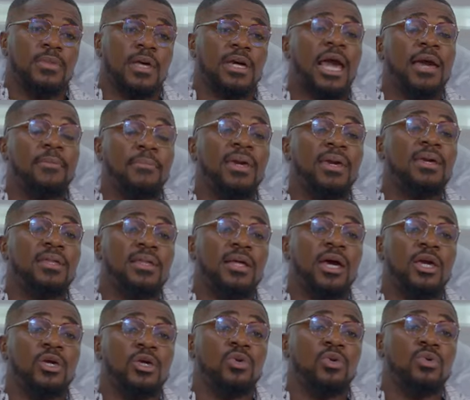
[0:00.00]
Like, I
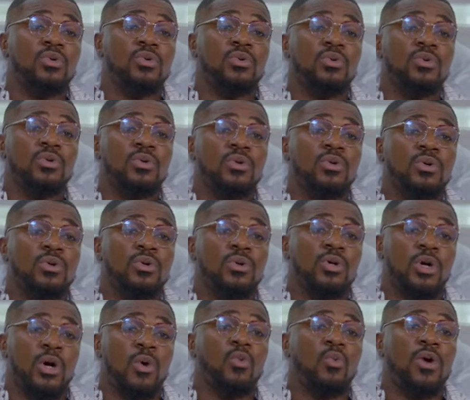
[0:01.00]
mean, are you
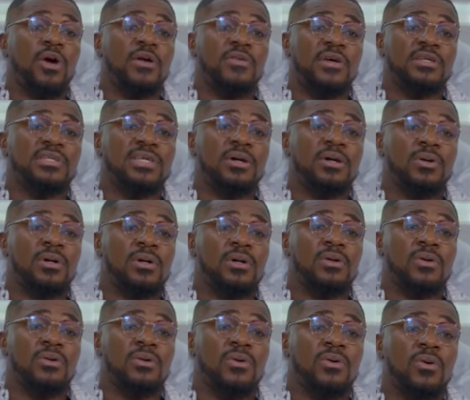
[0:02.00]
aware that,
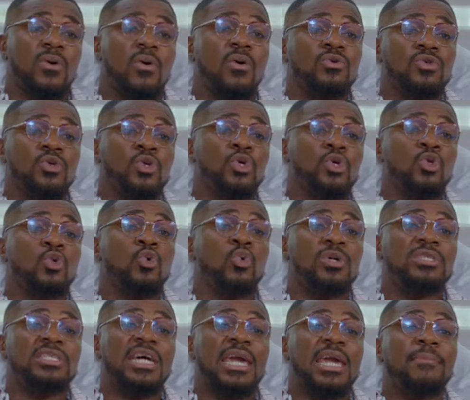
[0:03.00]
or do you know
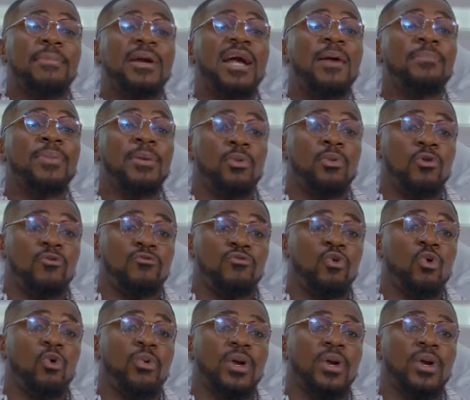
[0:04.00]
what I am capable of